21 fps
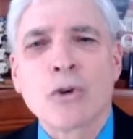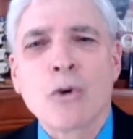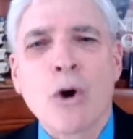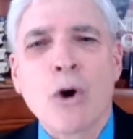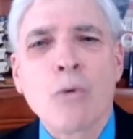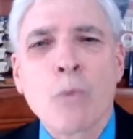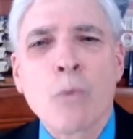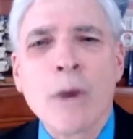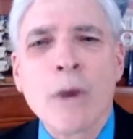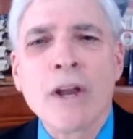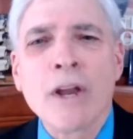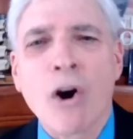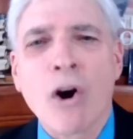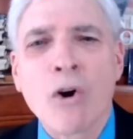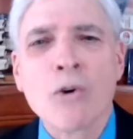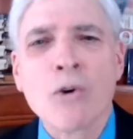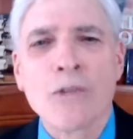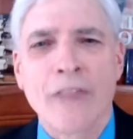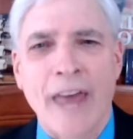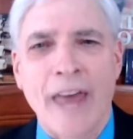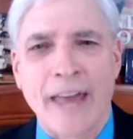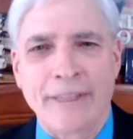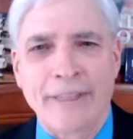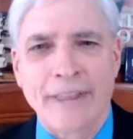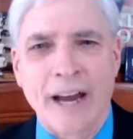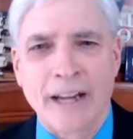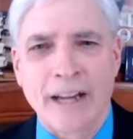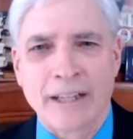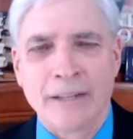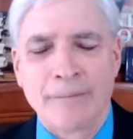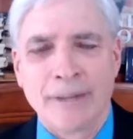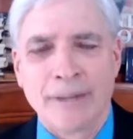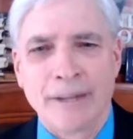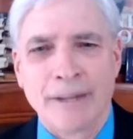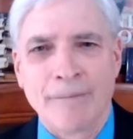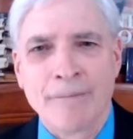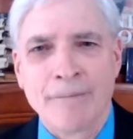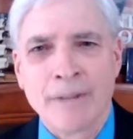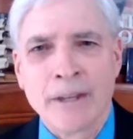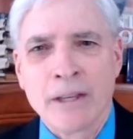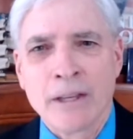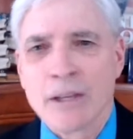We own that document.
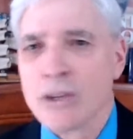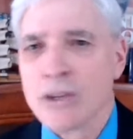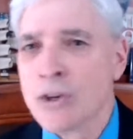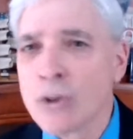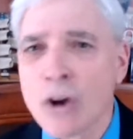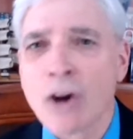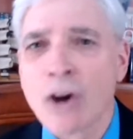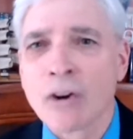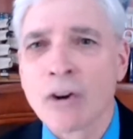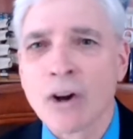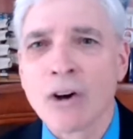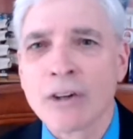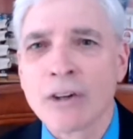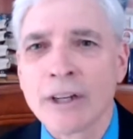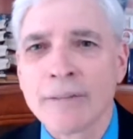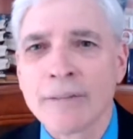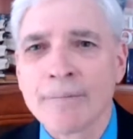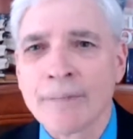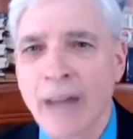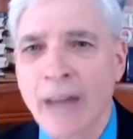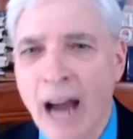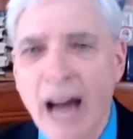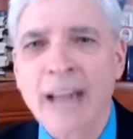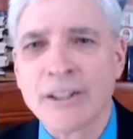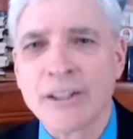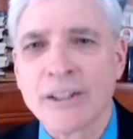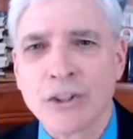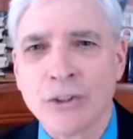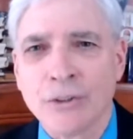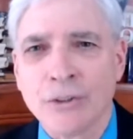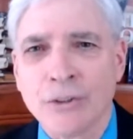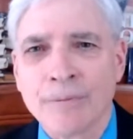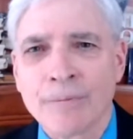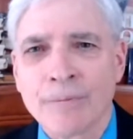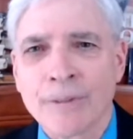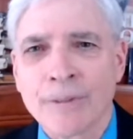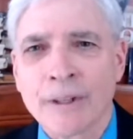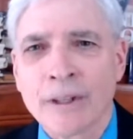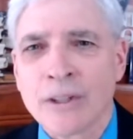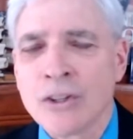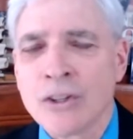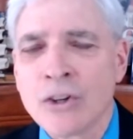You don't own it. I do.
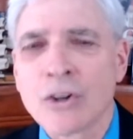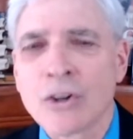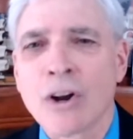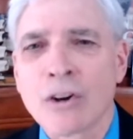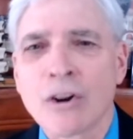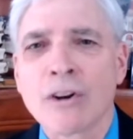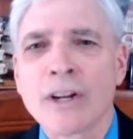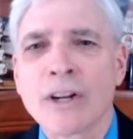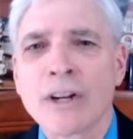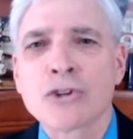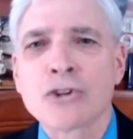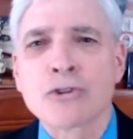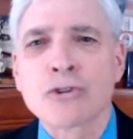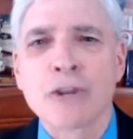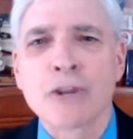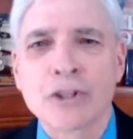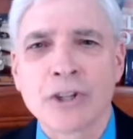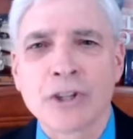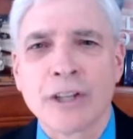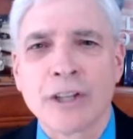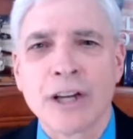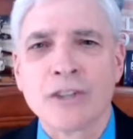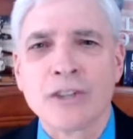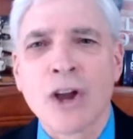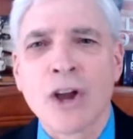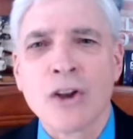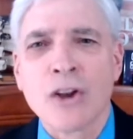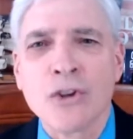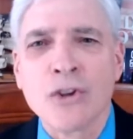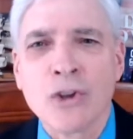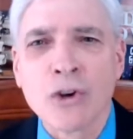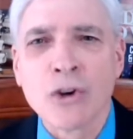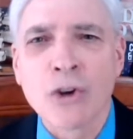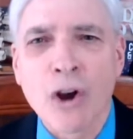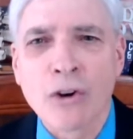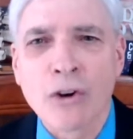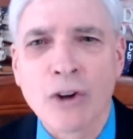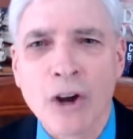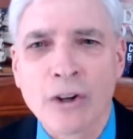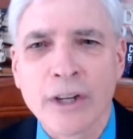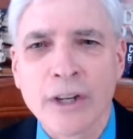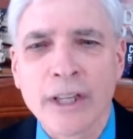You don't own it. Tricia does. You
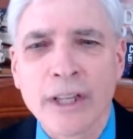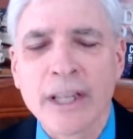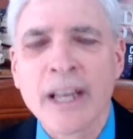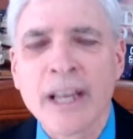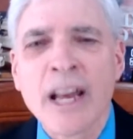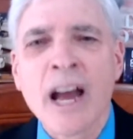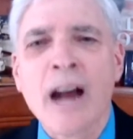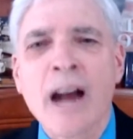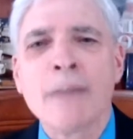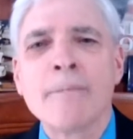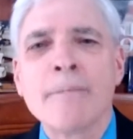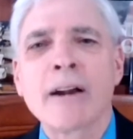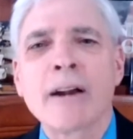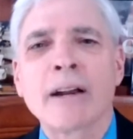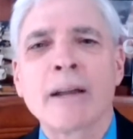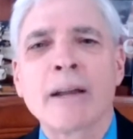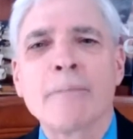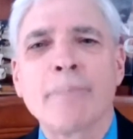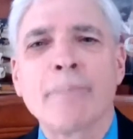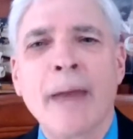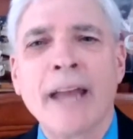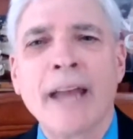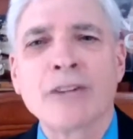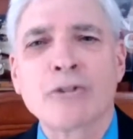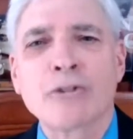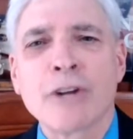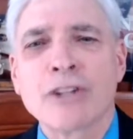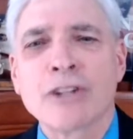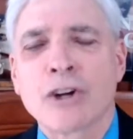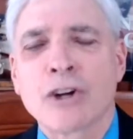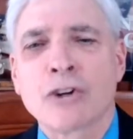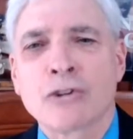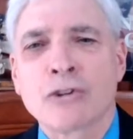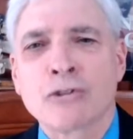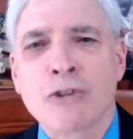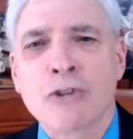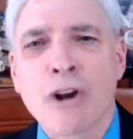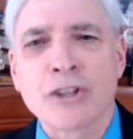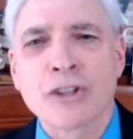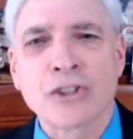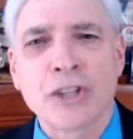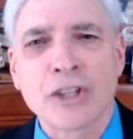don't own it. American patriots
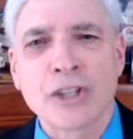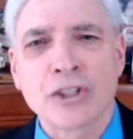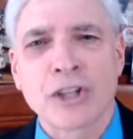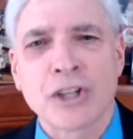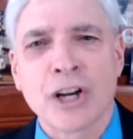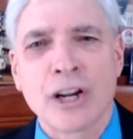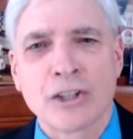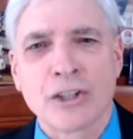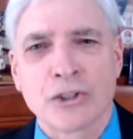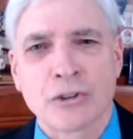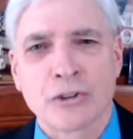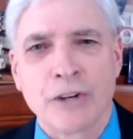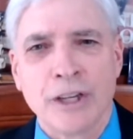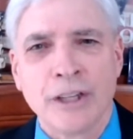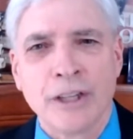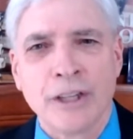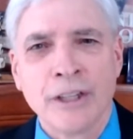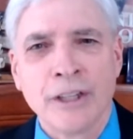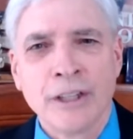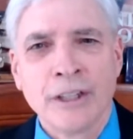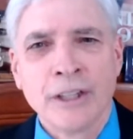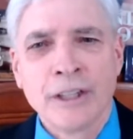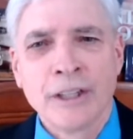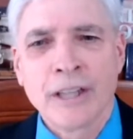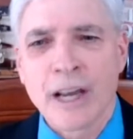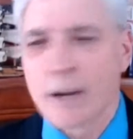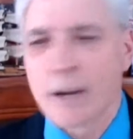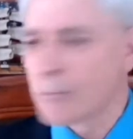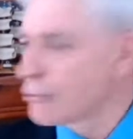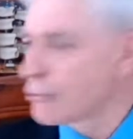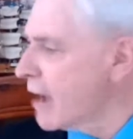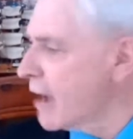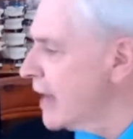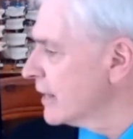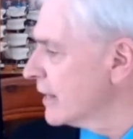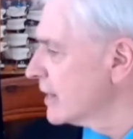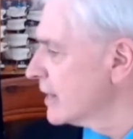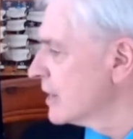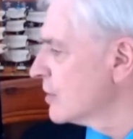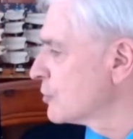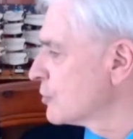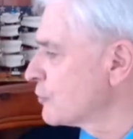across this country that are proud
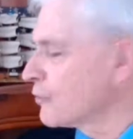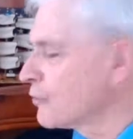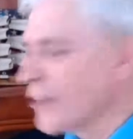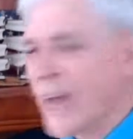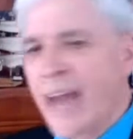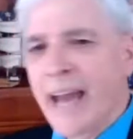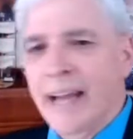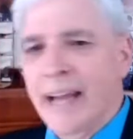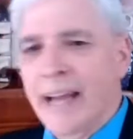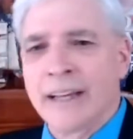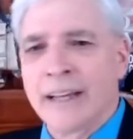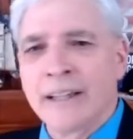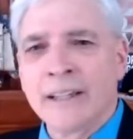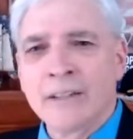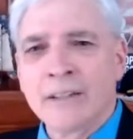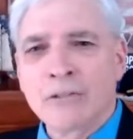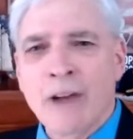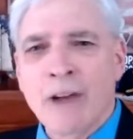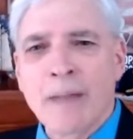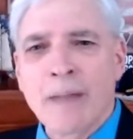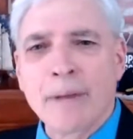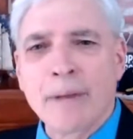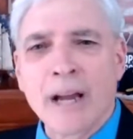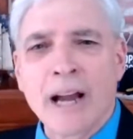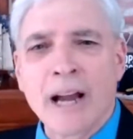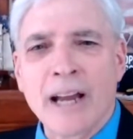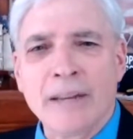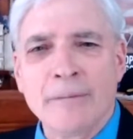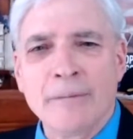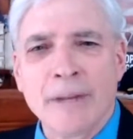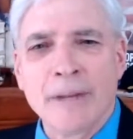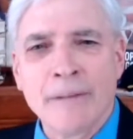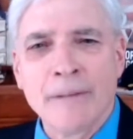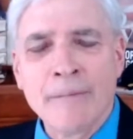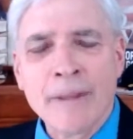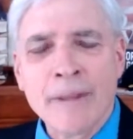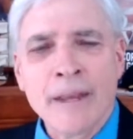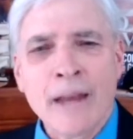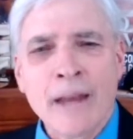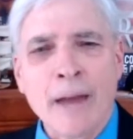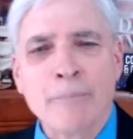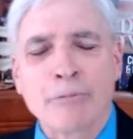of this flag right behind me
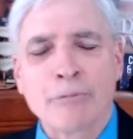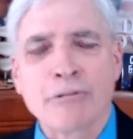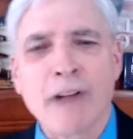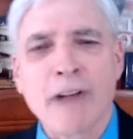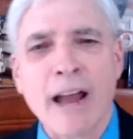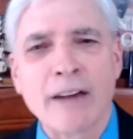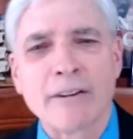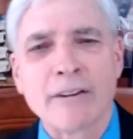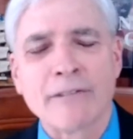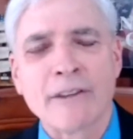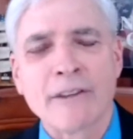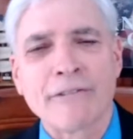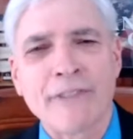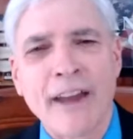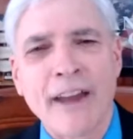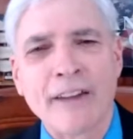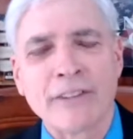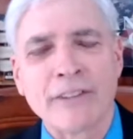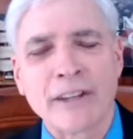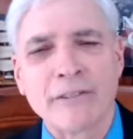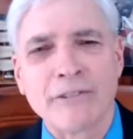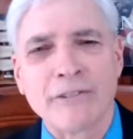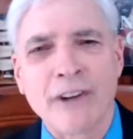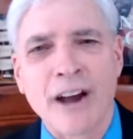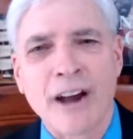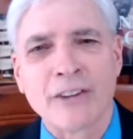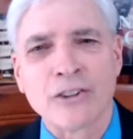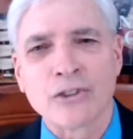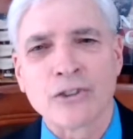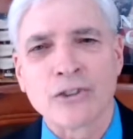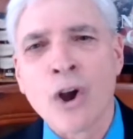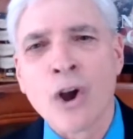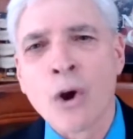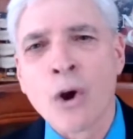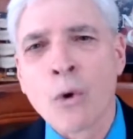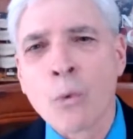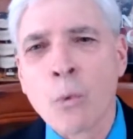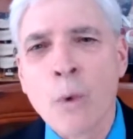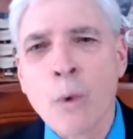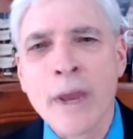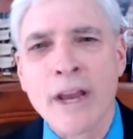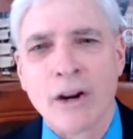and proud of the founding fathers.
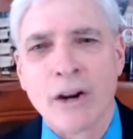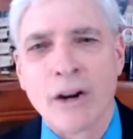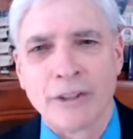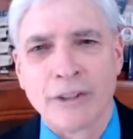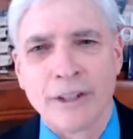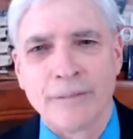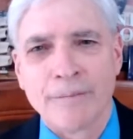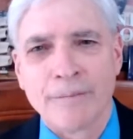We own it.